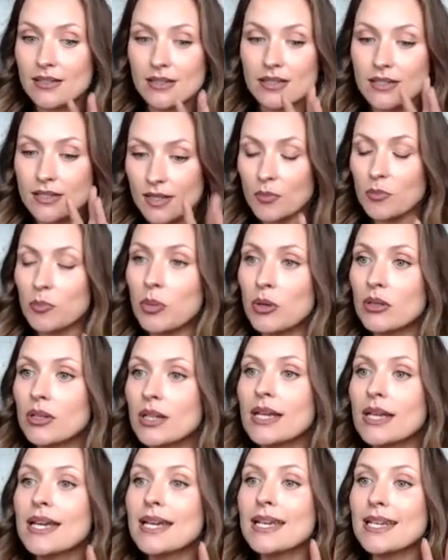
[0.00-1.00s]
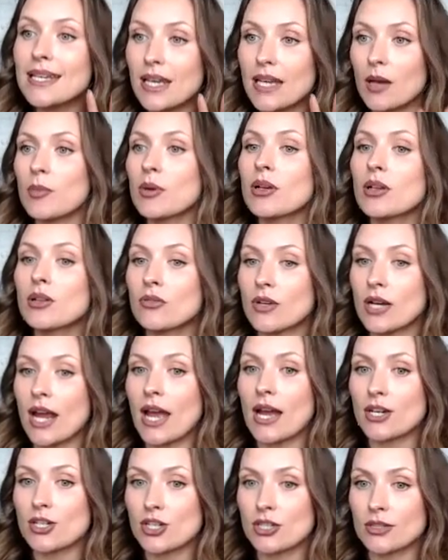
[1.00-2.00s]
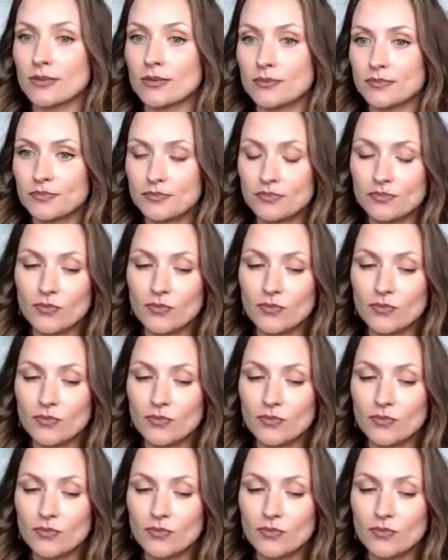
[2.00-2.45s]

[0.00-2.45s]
simple chemical reaction.